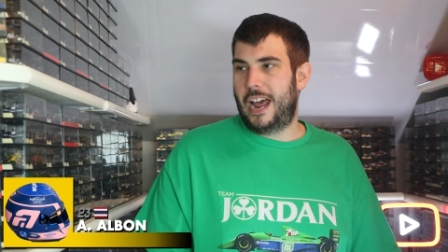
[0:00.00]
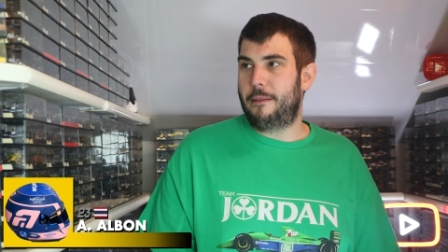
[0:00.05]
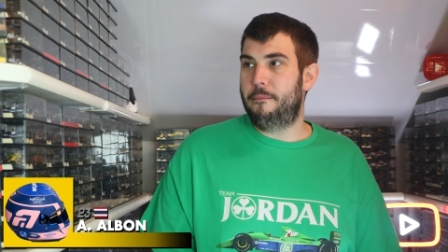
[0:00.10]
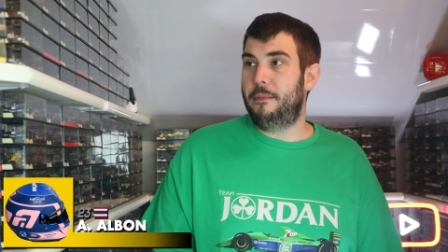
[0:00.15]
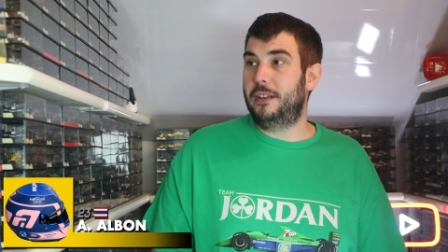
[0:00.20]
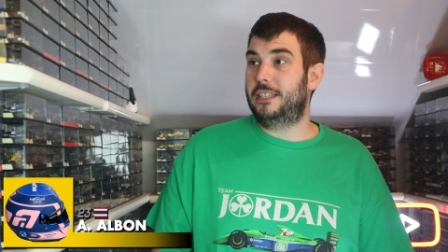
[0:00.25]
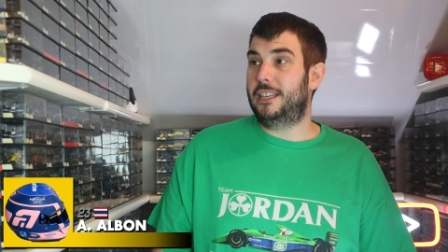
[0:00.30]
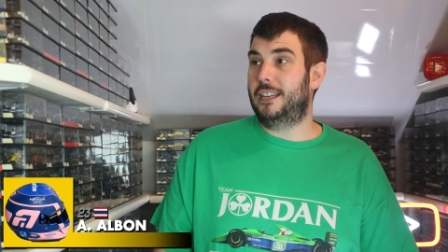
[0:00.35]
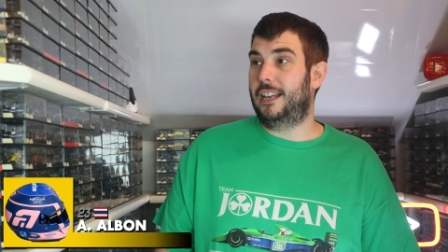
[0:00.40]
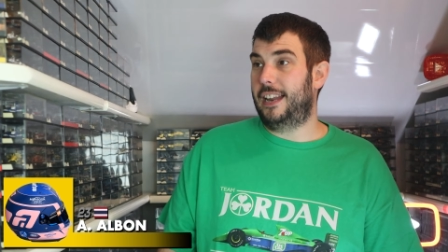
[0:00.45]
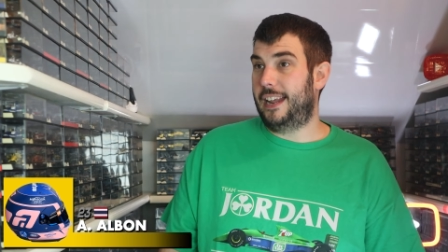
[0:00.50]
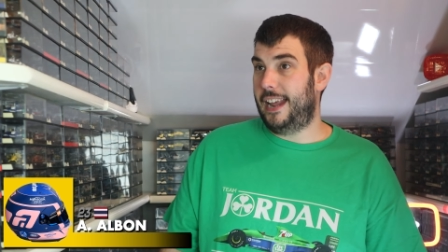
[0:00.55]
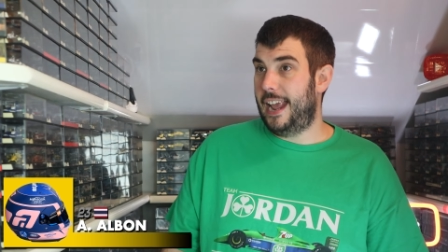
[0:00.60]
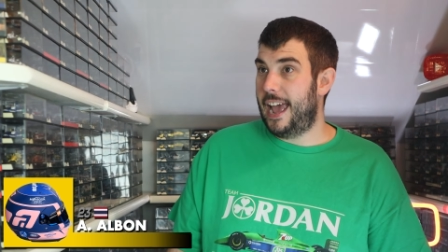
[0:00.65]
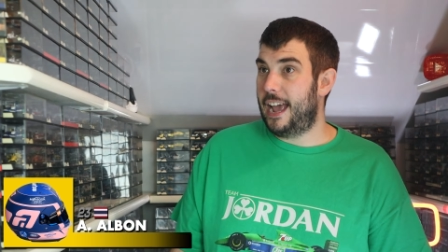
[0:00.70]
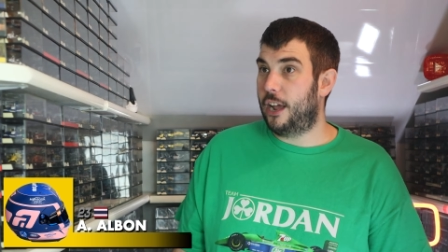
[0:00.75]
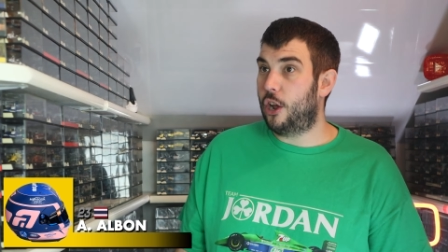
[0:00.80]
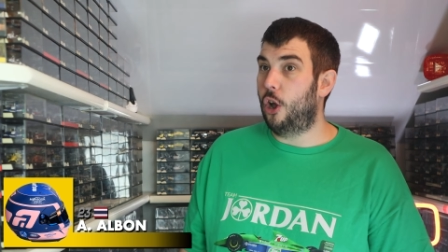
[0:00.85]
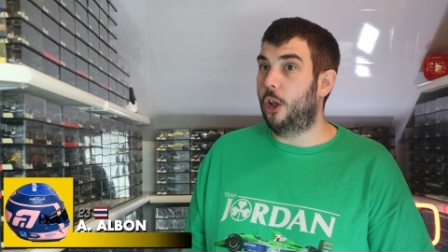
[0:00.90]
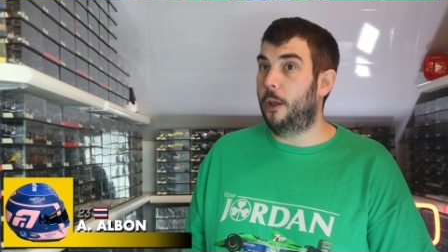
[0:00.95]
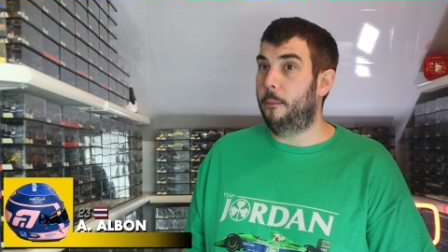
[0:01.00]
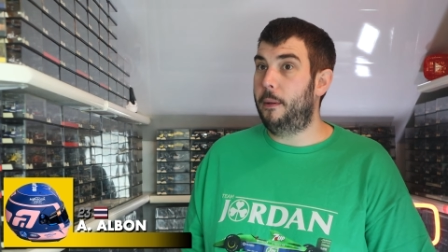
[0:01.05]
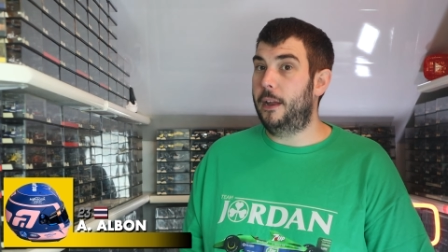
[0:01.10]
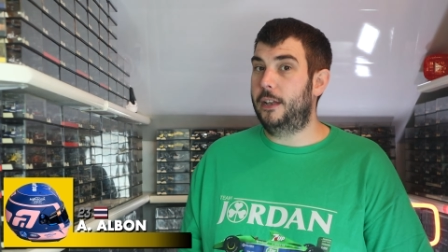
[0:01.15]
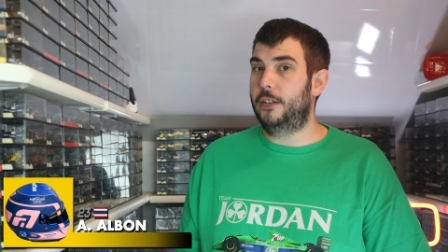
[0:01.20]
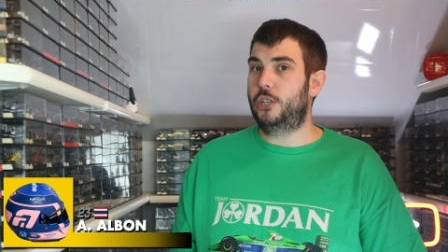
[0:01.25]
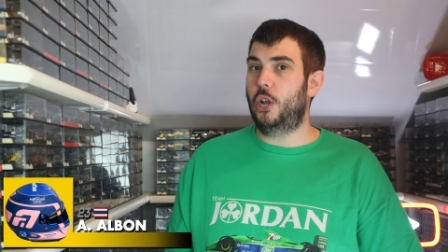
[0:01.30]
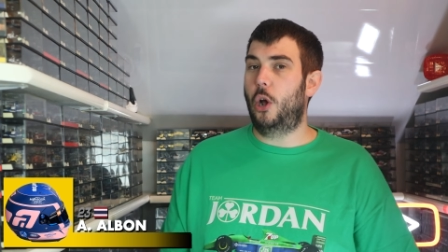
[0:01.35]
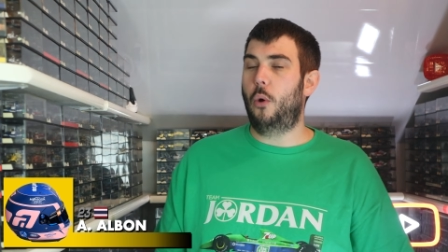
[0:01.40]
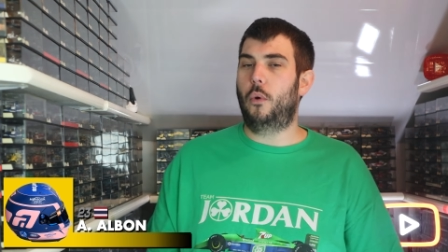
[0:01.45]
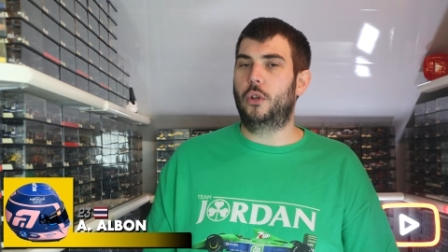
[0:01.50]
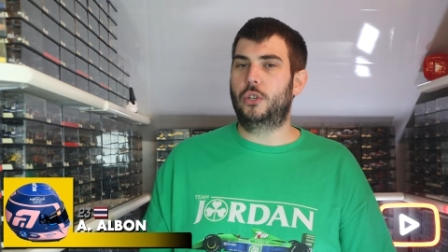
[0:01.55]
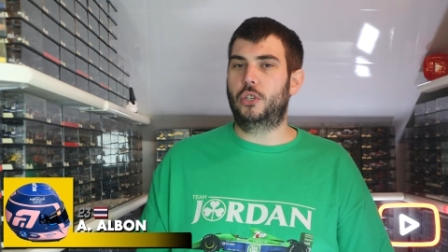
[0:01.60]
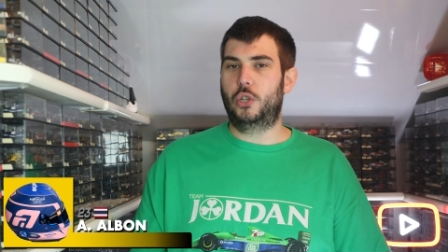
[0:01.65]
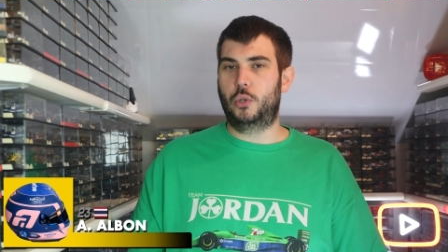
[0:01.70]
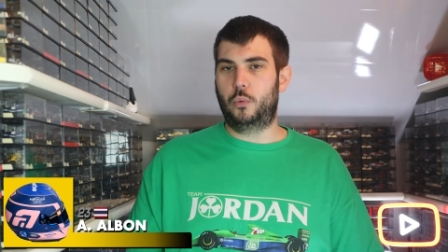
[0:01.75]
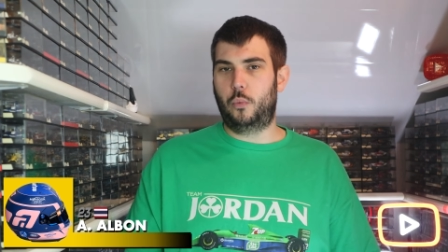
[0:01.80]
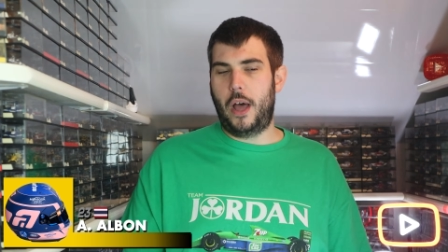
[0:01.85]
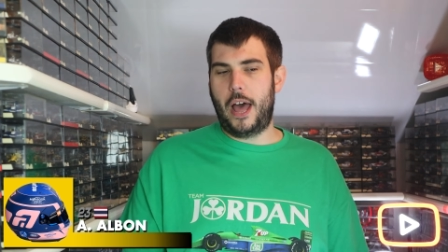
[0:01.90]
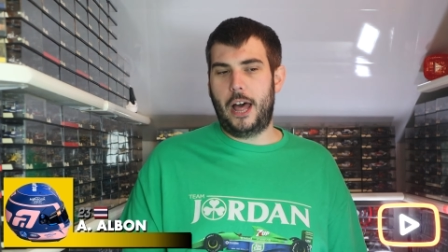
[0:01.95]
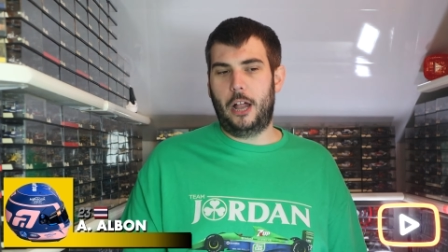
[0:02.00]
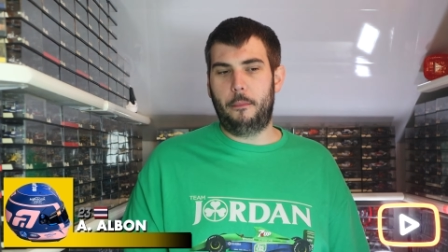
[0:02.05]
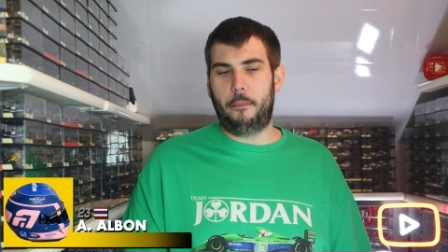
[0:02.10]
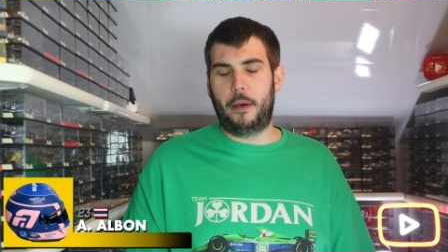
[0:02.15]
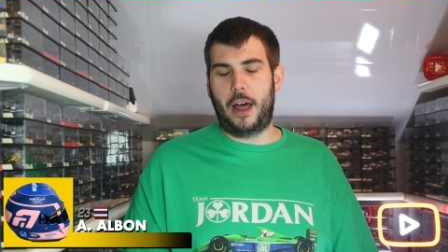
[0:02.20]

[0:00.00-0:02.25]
Admittedly, yeah, Colapinto was as well,